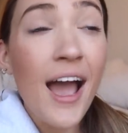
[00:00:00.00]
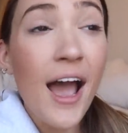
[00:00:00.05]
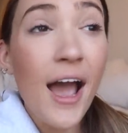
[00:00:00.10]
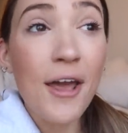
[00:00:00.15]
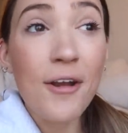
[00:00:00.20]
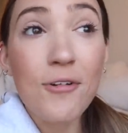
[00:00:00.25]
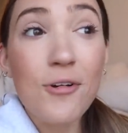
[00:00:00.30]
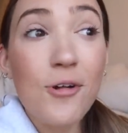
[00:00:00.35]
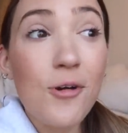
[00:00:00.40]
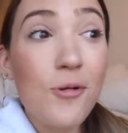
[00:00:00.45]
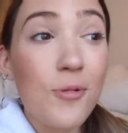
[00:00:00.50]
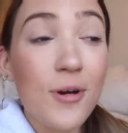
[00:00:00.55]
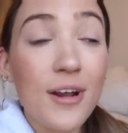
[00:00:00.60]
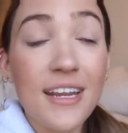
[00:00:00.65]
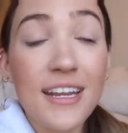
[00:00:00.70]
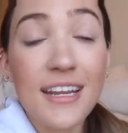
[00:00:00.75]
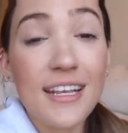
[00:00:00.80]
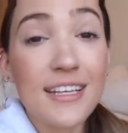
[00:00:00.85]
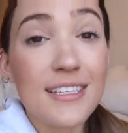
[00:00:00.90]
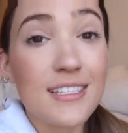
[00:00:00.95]
I don't know
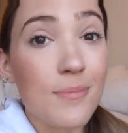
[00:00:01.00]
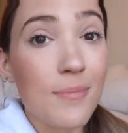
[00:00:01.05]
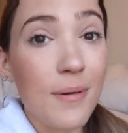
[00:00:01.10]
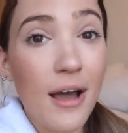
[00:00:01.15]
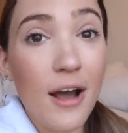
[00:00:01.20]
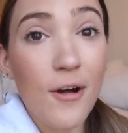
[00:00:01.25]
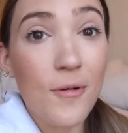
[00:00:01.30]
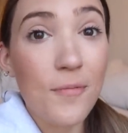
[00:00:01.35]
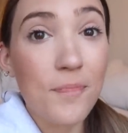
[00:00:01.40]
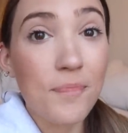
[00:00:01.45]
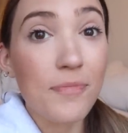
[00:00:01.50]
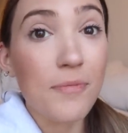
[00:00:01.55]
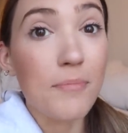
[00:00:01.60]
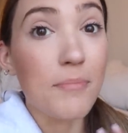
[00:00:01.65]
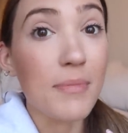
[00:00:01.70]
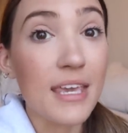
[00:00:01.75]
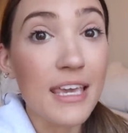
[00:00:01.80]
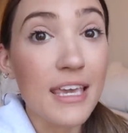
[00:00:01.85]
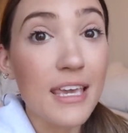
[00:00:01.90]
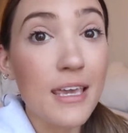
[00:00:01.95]
what it is about
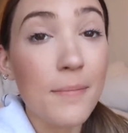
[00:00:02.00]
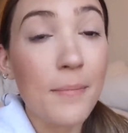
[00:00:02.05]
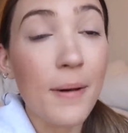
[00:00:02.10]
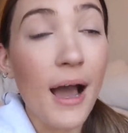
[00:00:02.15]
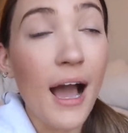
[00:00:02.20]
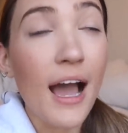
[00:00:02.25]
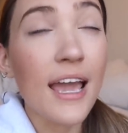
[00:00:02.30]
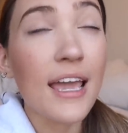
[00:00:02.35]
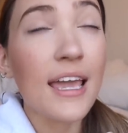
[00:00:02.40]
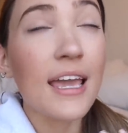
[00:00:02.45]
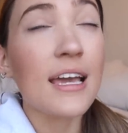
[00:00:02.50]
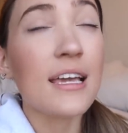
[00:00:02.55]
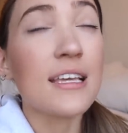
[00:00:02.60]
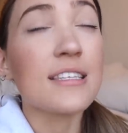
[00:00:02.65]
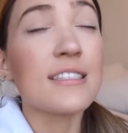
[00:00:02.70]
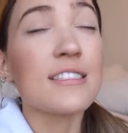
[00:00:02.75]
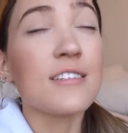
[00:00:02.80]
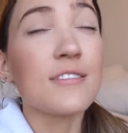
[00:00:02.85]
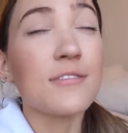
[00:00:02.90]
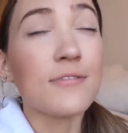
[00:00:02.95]
me, but I
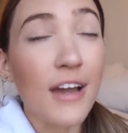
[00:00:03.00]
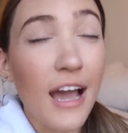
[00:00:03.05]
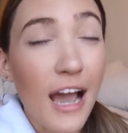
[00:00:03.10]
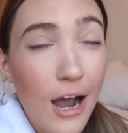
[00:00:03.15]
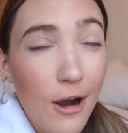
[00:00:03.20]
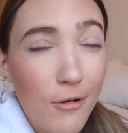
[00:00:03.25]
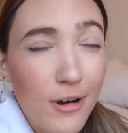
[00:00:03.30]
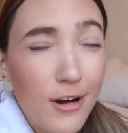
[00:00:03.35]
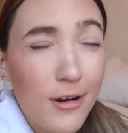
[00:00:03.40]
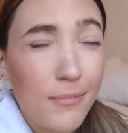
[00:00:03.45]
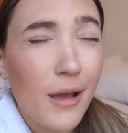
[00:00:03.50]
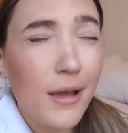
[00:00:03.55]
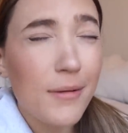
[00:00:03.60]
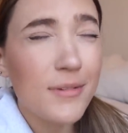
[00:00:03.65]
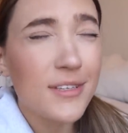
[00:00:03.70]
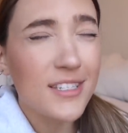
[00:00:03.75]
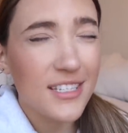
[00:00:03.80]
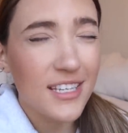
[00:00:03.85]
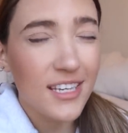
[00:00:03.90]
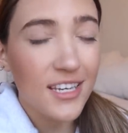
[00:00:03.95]
get devoured by
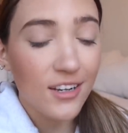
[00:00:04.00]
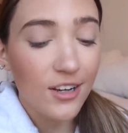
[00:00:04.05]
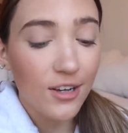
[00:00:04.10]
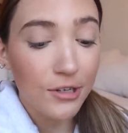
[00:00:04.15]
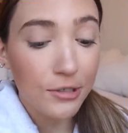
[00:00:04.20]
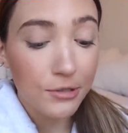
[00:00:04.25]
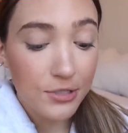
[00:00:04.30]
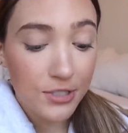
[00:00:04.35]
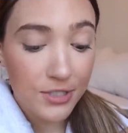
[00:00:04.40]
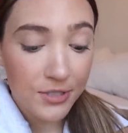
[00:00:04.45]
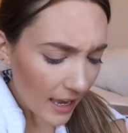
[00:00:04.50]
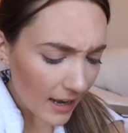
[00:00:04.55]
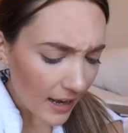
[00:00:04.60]
mosquitoes.